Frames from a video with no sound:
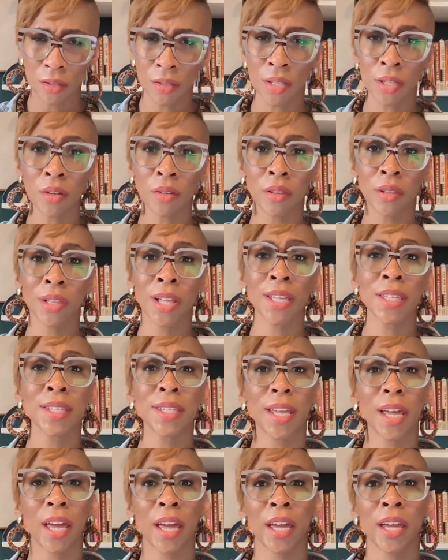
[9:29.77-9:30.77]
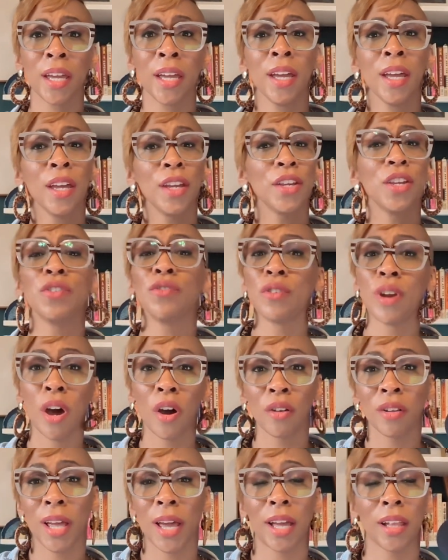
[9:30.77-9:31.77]
So let's say,
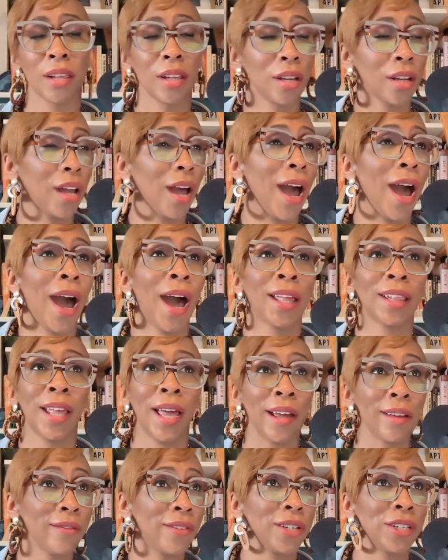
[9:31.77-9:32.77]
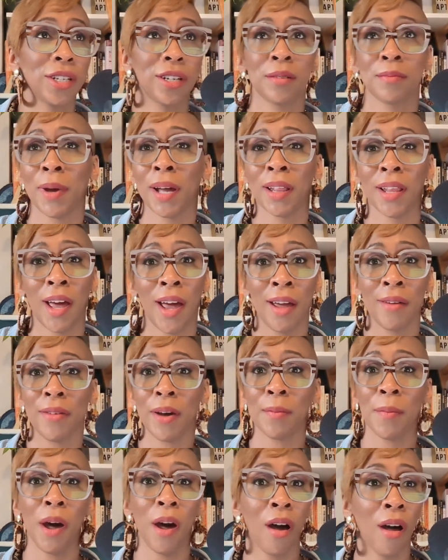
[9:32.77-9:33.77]
look, I lack vision in my life.
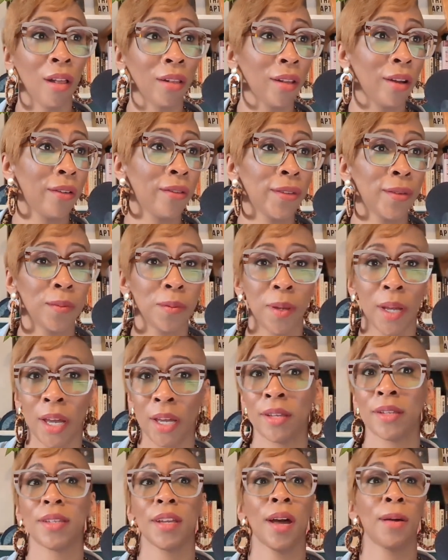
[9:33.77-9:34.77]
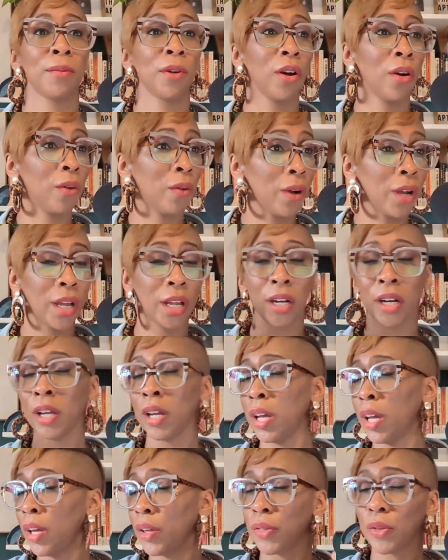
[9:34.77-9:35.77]
I'm all over the place. I'm going
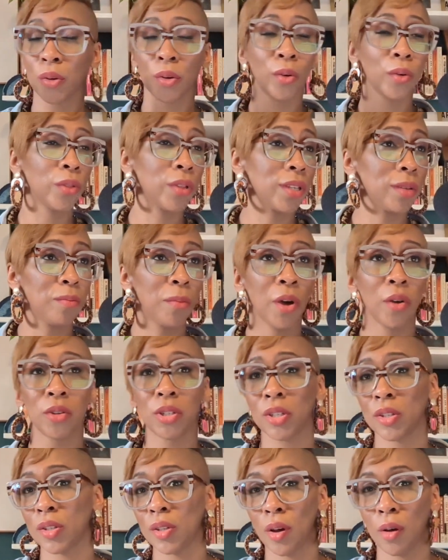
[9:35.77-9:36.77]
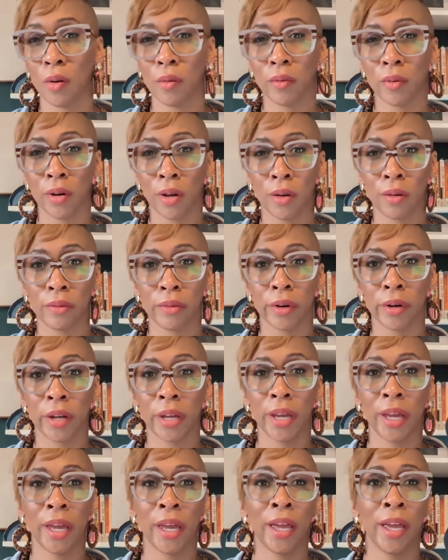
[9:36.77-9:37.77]
through the motions over and over
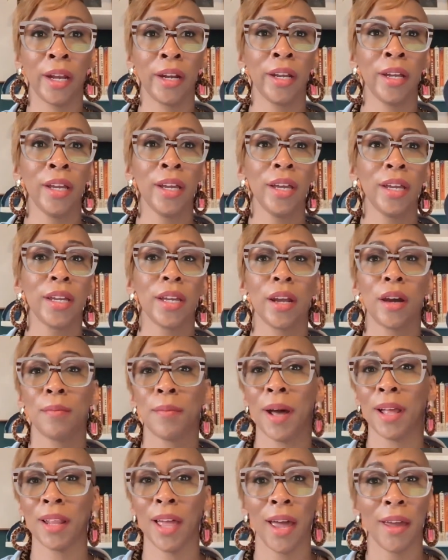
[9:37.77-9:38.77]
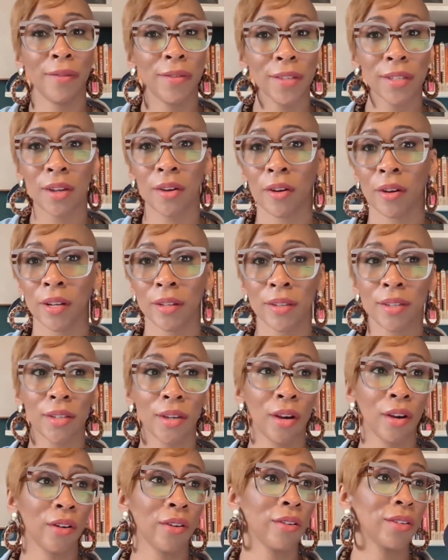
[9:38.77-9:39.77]
again. My life is going in
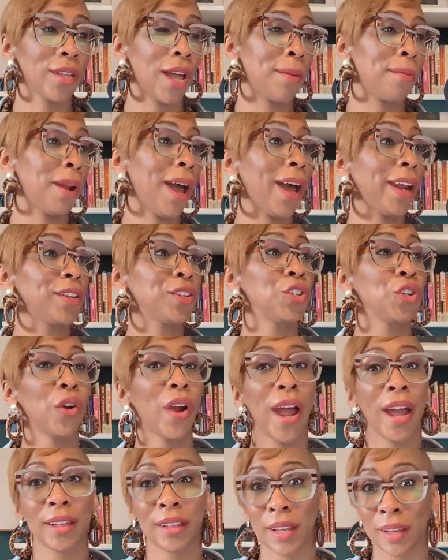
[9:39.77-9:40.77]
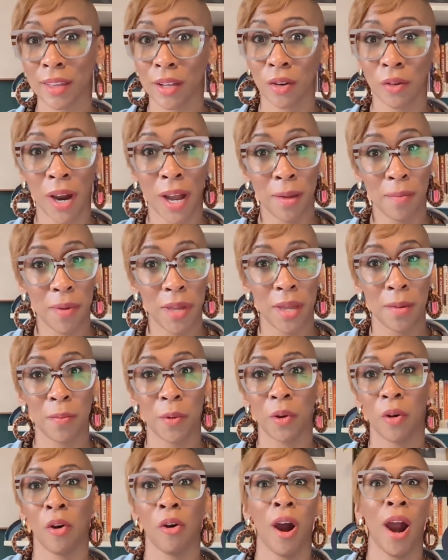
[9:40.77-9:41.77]
circles. I'm not attracting the right
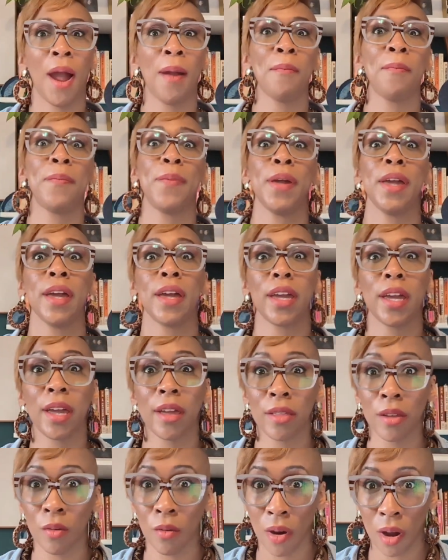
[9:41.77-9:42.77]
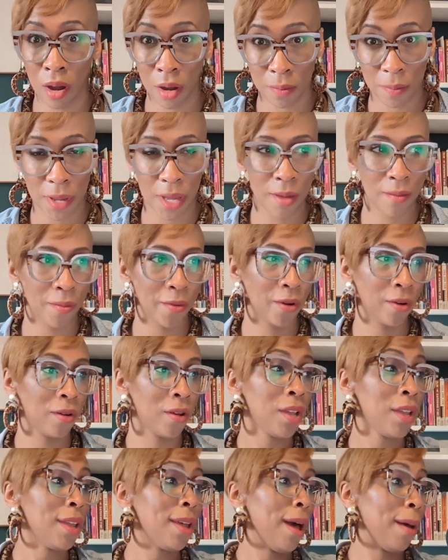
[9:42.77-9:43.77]
people, or I'm picking the wrong
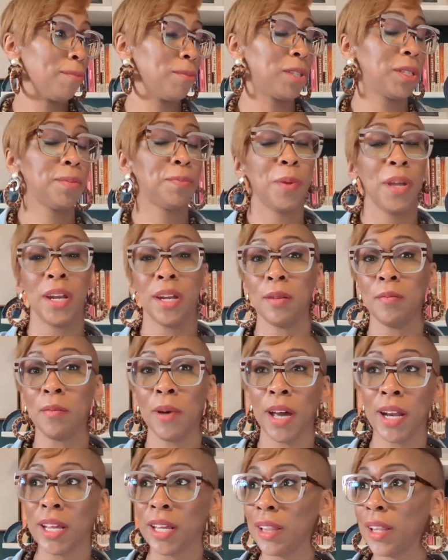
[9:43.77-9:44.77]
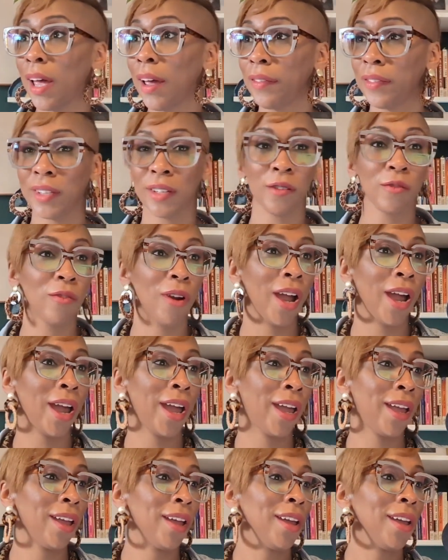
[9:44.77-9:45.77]
people. I'm spending money left and
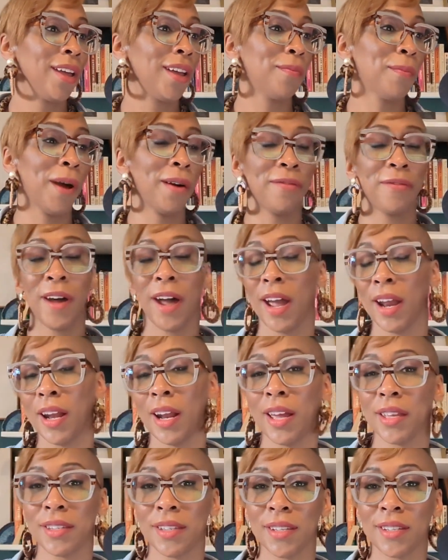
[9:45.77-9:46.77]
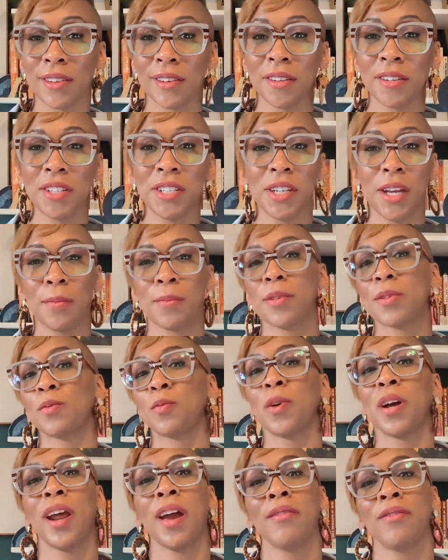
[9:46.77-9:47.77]
right. My finances are in shambles,
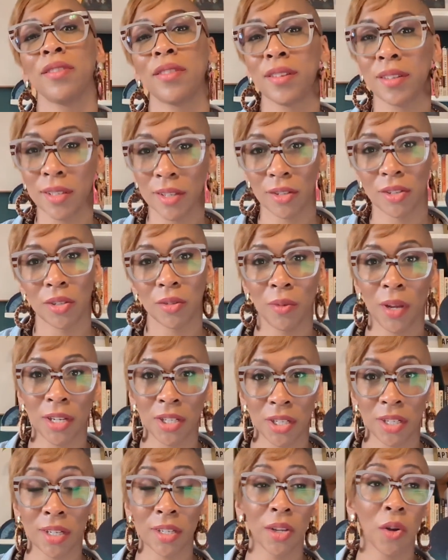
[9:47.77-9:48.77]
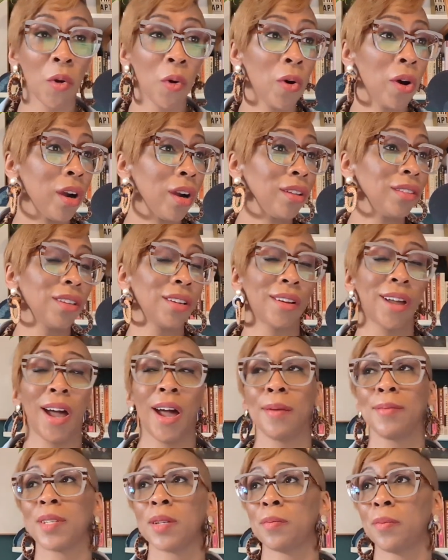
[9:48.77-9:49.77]
whatever the situation is. Or look,
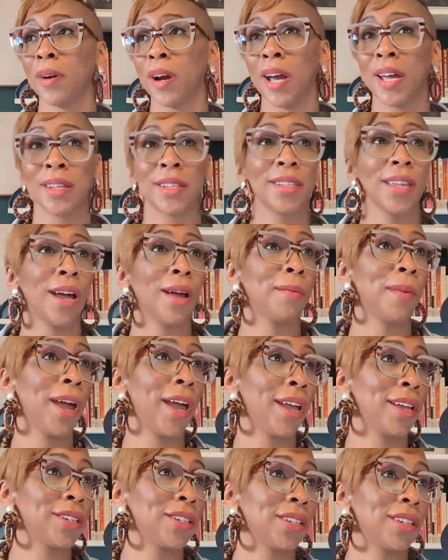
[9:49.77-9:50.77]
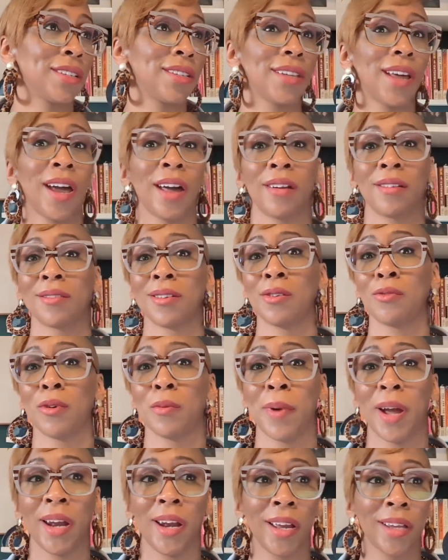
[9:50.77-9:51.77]
I'm depressed. I'm anxious. I don't know
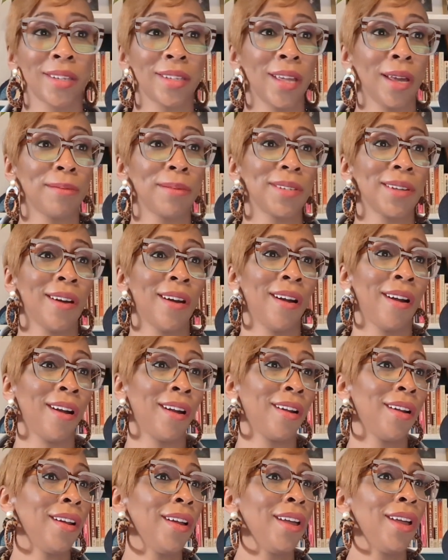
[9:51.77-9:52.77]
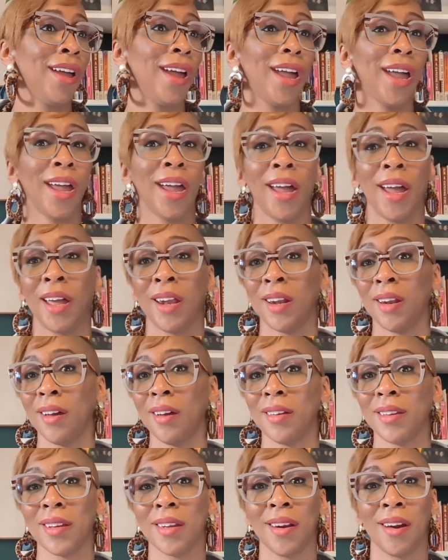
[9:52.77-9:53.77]
what my next steps are. And,
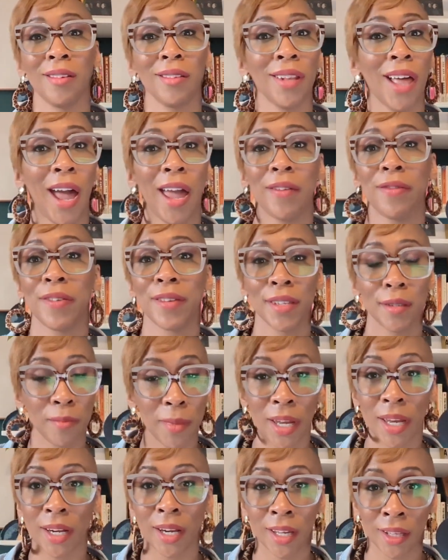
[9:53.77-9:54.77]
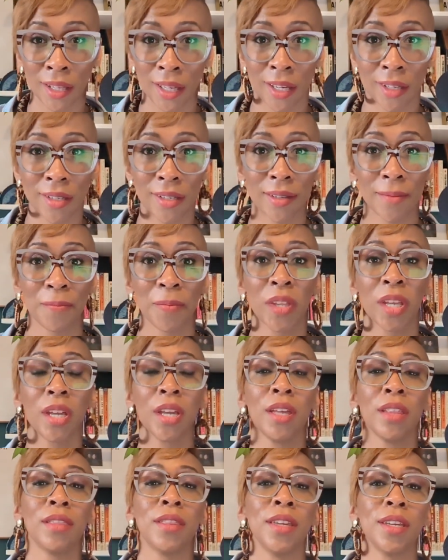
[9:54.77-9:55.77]
life is meaningless.
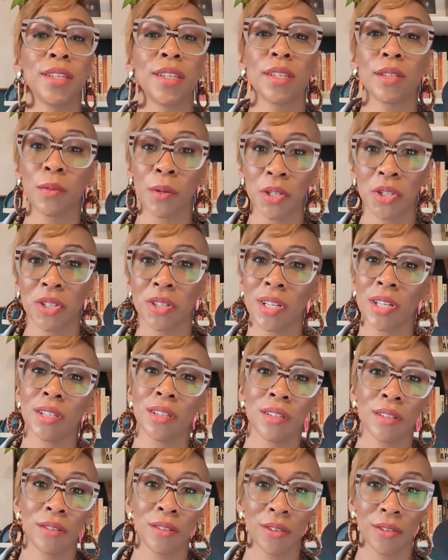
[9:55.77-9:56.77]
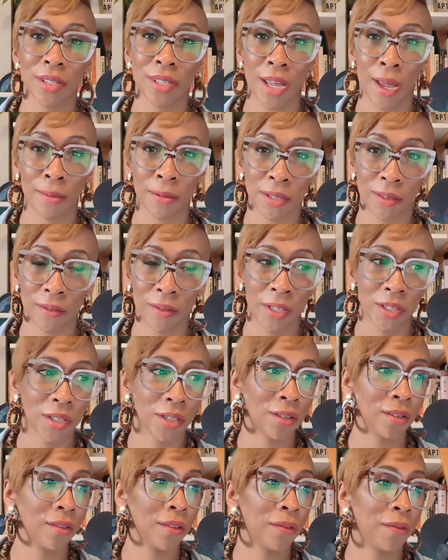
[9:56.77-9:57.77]
This is what you need to do to establish a
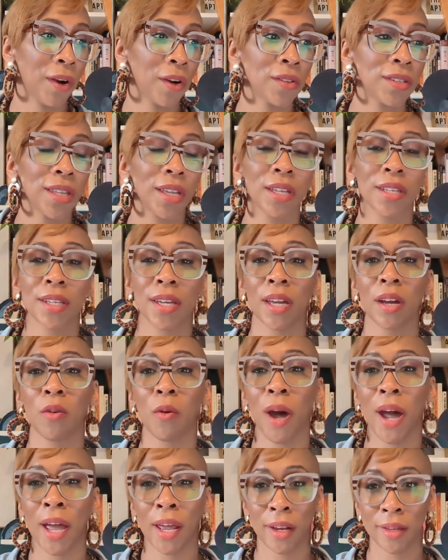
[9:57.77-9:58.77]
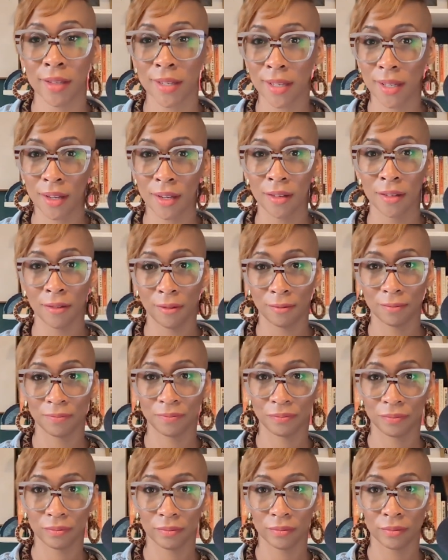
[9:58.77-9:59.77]
vision. The first thing is get quiet and still.
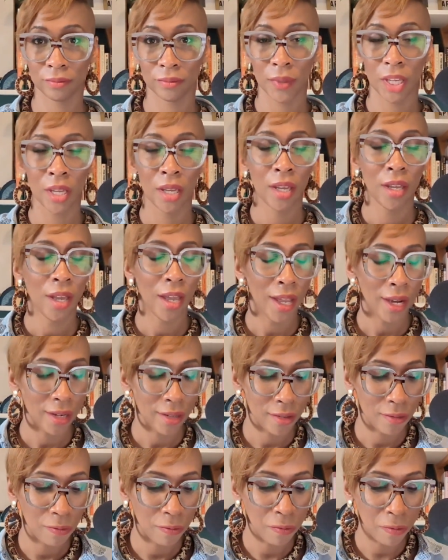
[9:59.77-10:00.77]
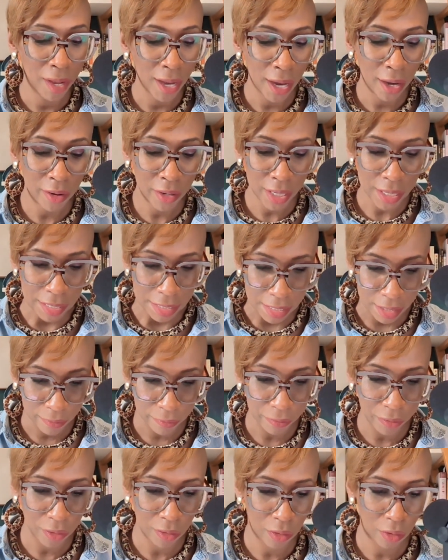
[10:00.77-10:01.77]
it is very
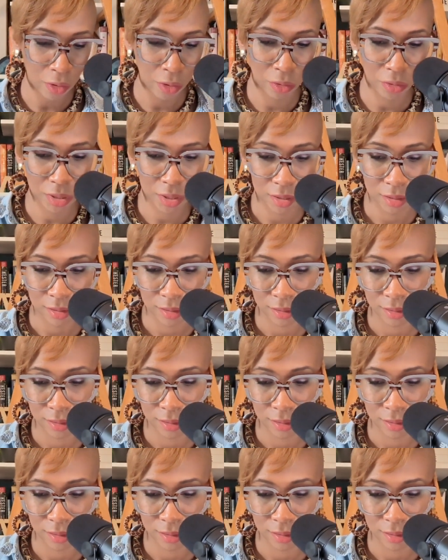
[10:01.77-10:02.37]
difficult